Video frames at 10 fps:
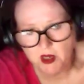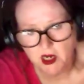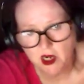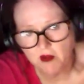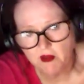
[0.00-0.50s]

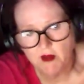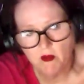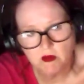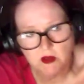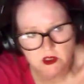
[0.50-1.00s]
they,
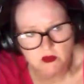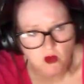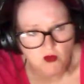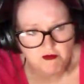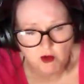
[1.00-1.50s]

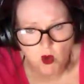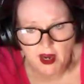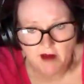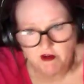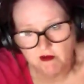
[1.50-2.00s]
for
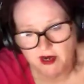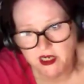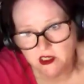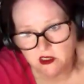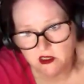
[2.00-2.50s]
whatever
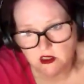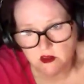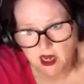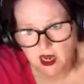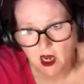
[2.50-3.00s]
reasons,
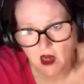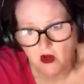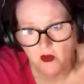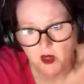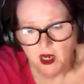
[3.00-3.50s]
at
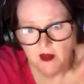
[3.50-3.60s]
home,